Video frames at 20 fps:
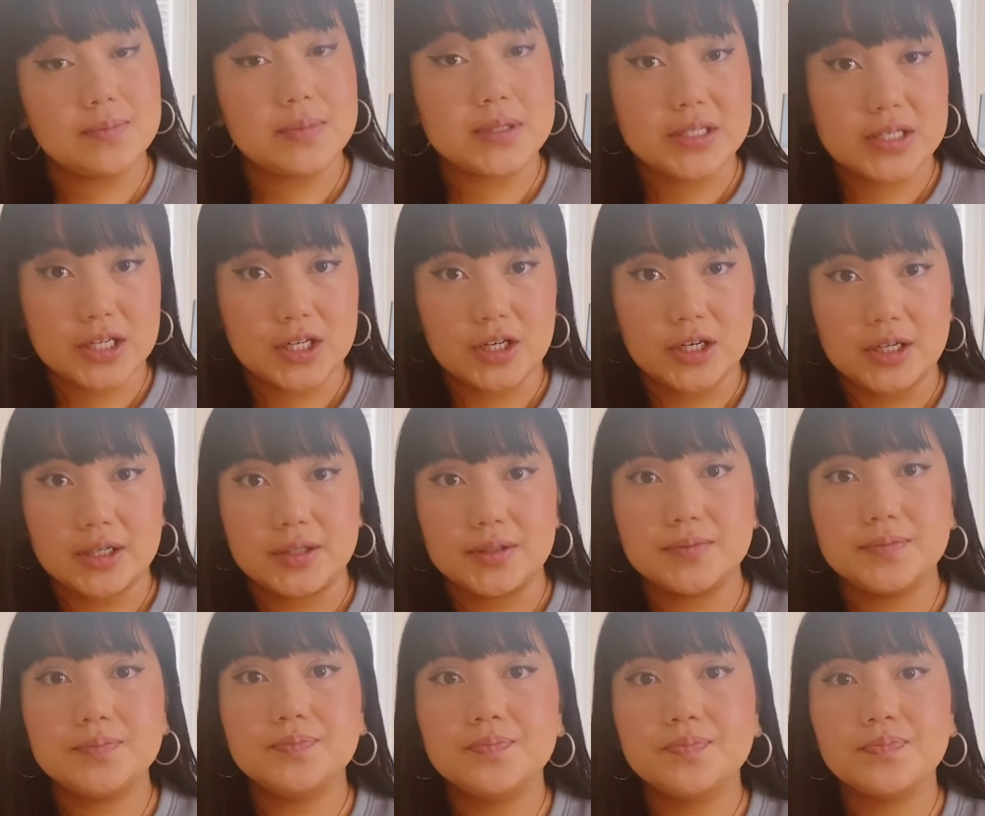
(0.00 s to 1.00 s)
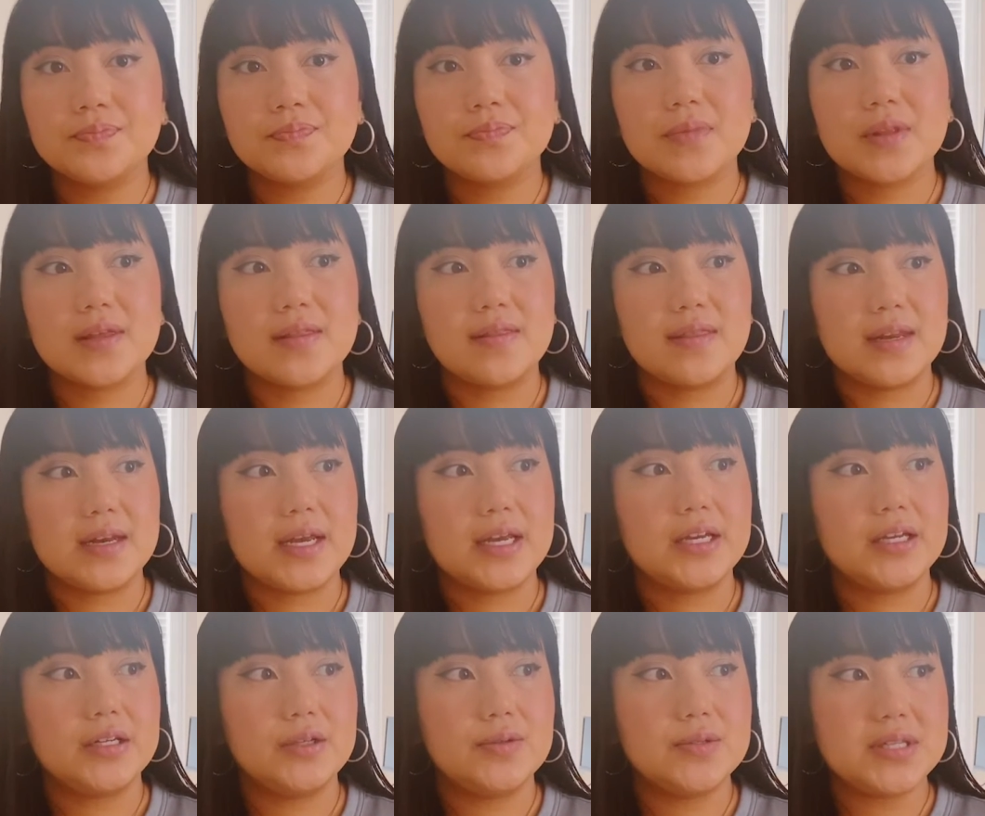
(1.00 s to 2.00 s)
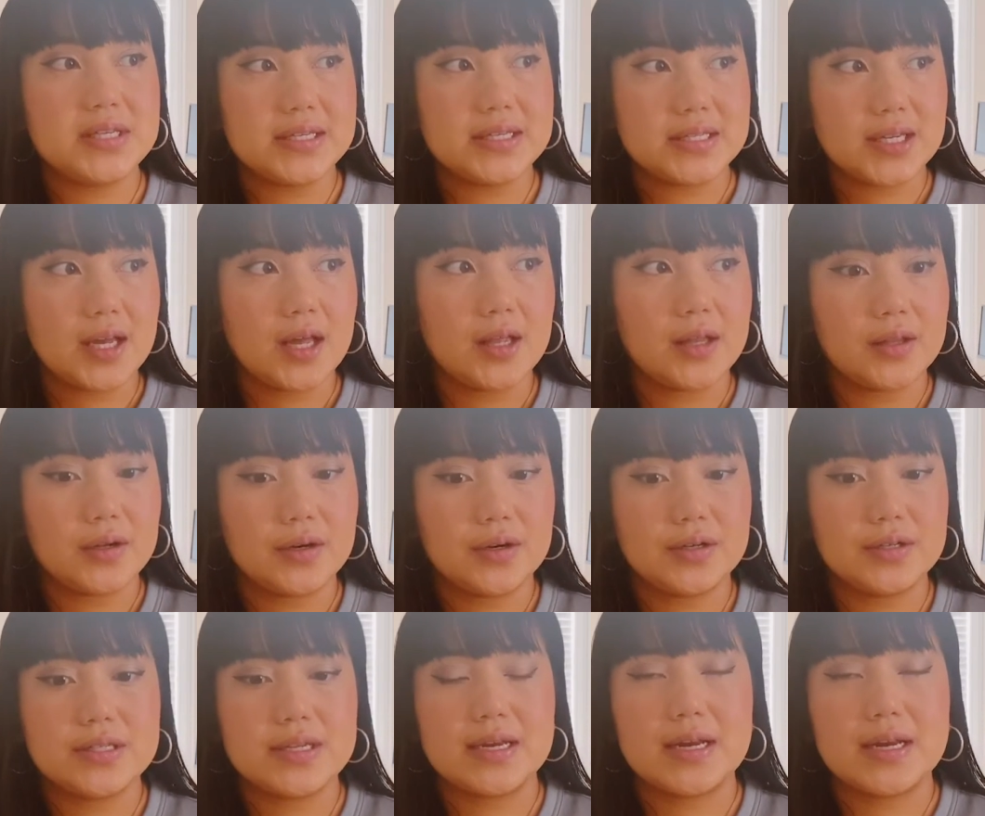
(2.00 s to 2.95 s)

material, then I could use these colors,